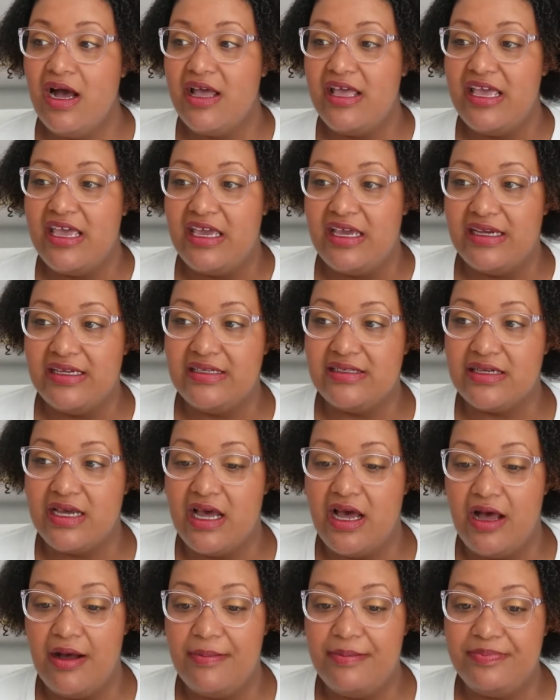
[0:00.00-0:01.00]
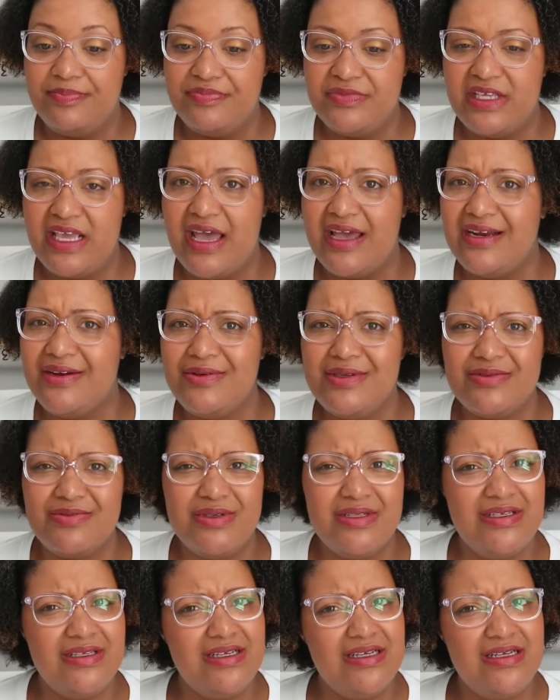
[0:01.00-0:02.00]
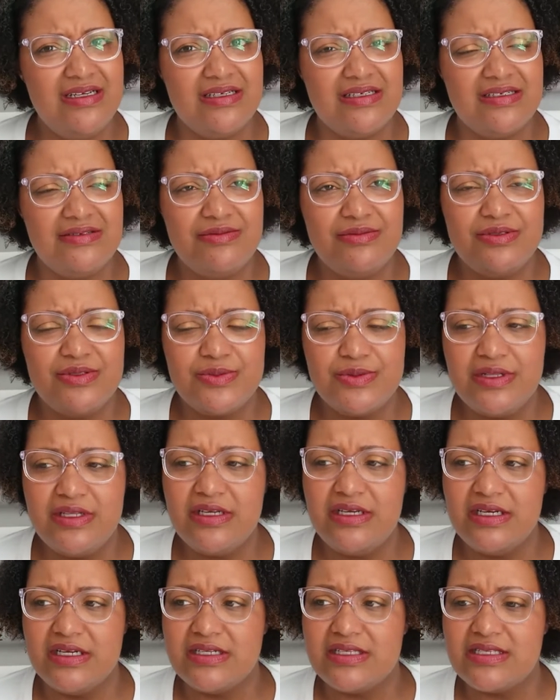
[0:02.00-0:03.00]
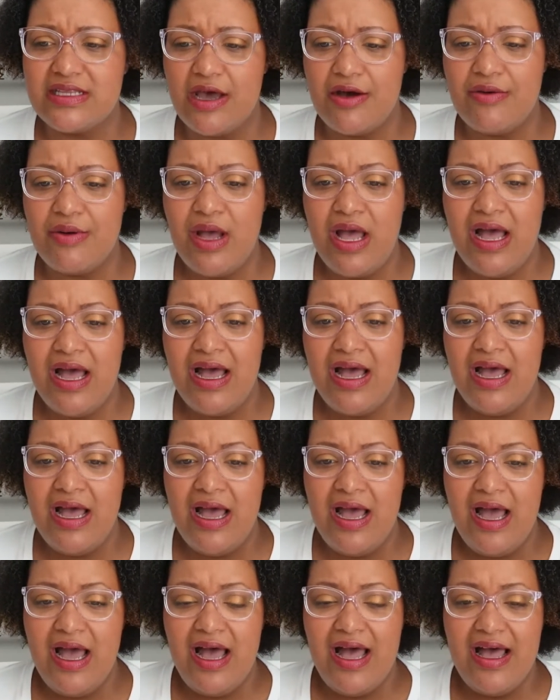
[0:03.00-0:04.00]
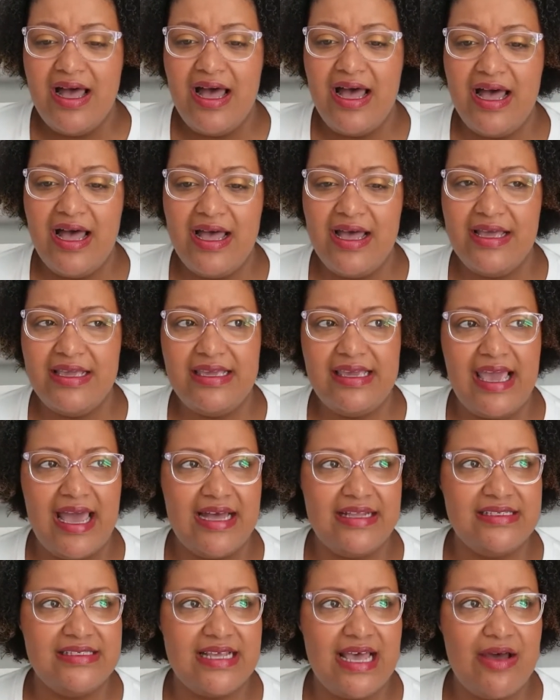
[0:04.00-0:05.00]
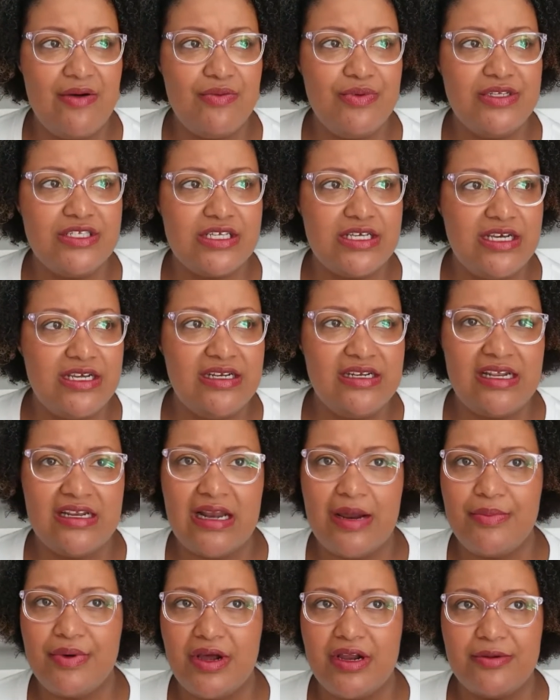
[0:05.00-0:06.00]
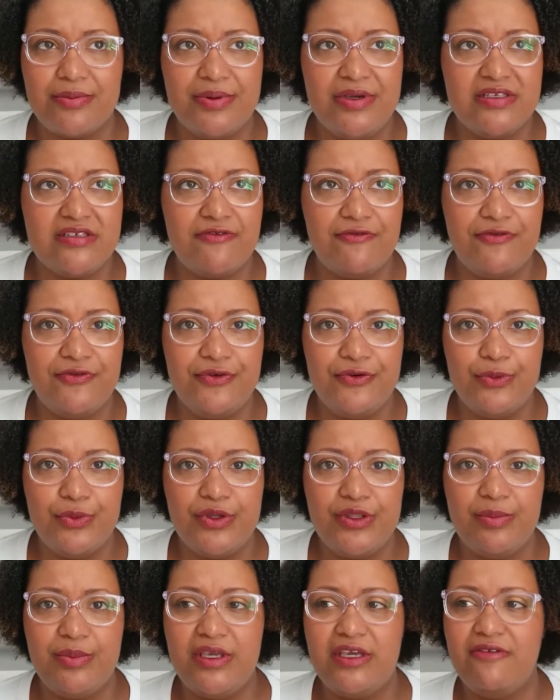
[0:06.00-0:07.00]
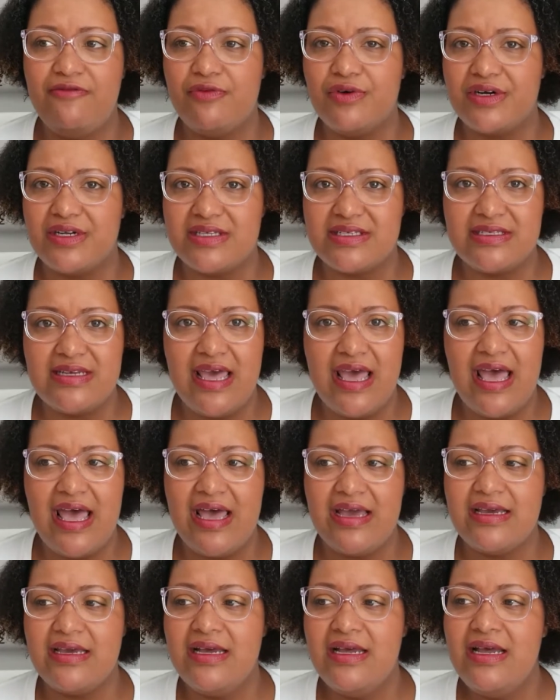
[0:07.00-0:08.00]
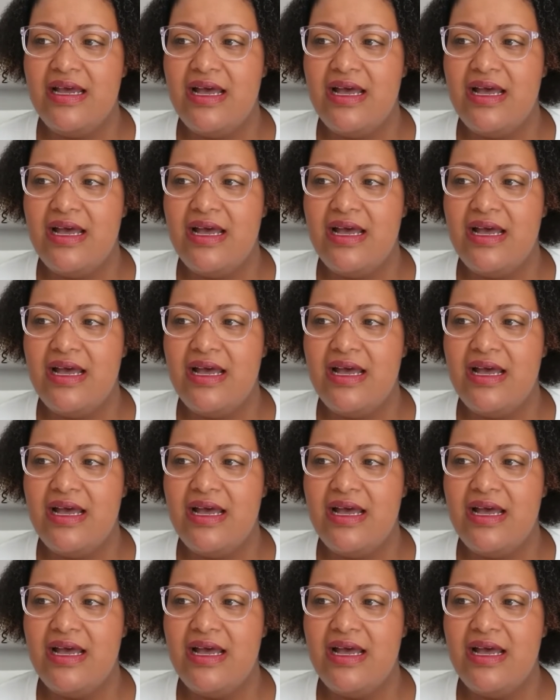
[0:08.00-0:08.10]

And yeah, and it was really good, it was really good. So yeah, that was good. And then I brought a piece of fruit with me for the snack.